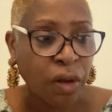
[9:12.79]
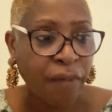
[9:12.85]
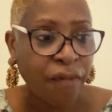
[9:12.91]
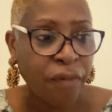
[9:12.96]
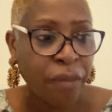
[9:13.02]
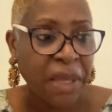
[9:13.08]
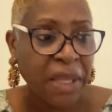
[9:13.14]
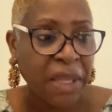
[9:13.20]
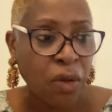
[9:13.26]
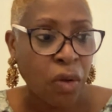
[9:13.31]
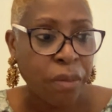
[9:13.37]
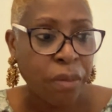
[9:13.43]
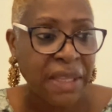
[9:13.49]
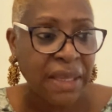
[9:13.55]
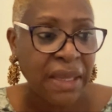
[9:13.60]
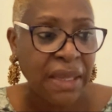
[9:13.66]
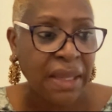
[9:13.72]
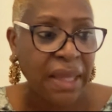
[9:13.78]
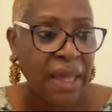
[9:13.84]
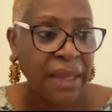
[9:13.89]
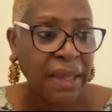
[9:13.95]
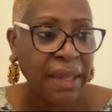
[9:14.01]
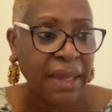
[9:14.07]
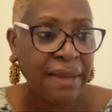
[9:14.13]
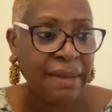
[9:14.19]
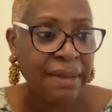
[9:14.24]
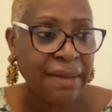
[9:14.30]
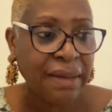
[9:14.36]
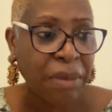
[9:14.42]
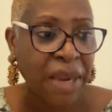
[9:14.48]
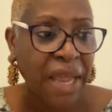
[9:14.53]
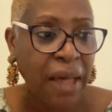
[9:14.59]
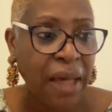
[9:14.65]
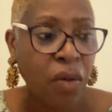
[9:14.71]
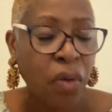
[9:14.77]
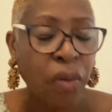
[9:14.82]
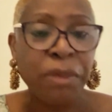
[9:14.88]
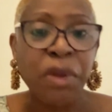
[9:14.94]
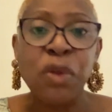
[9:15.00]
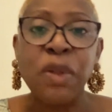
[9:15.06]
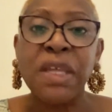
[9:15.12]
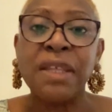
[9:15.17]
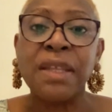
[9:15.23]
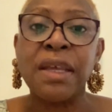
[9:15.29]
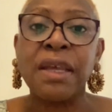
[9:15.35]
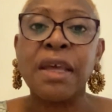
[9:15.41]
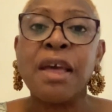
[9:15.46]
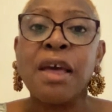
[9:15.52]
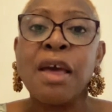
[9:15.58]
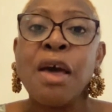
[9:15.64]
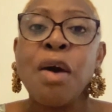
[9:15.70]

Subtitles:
government committed against the Black community